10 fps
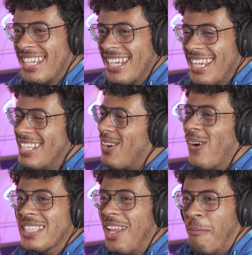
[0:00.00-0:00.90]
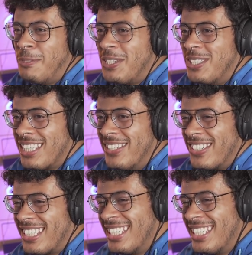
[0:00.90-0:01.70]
It's all lobsters, Luke.